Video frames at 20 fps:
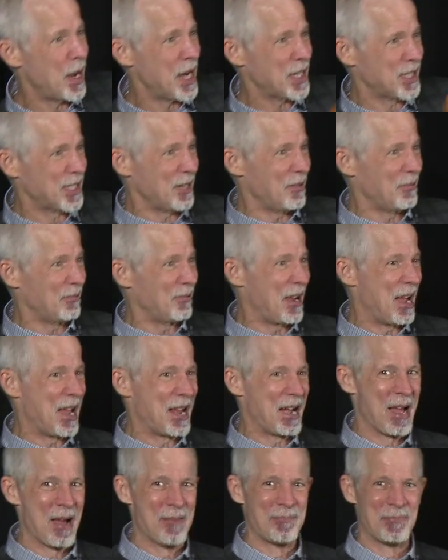picked it
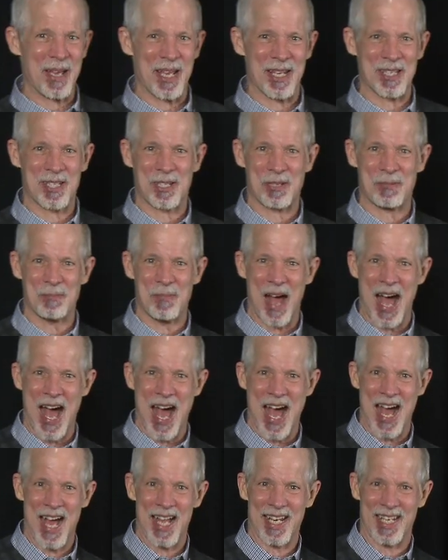right up and
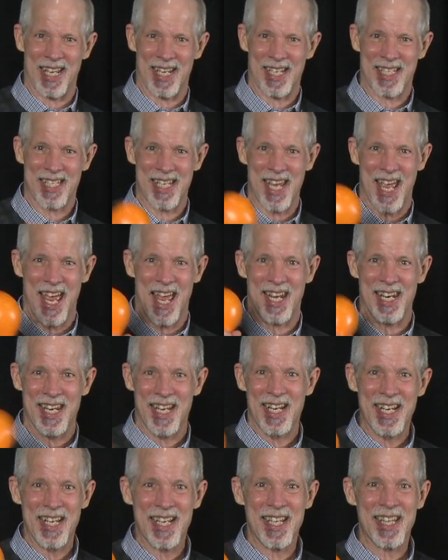smiled and said,
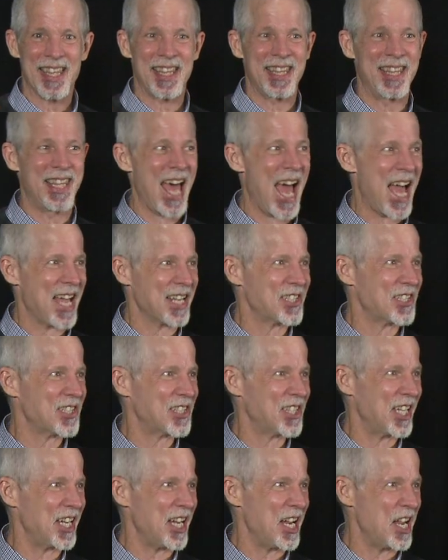That's
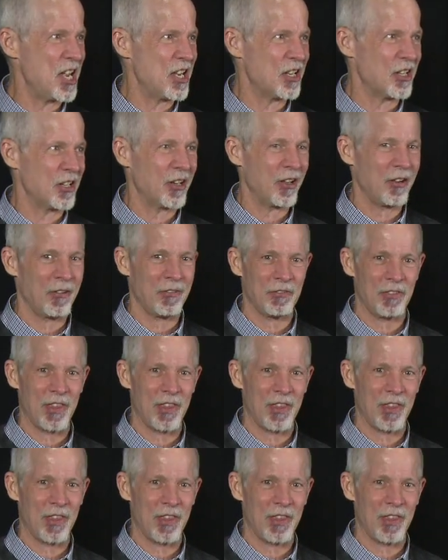the end of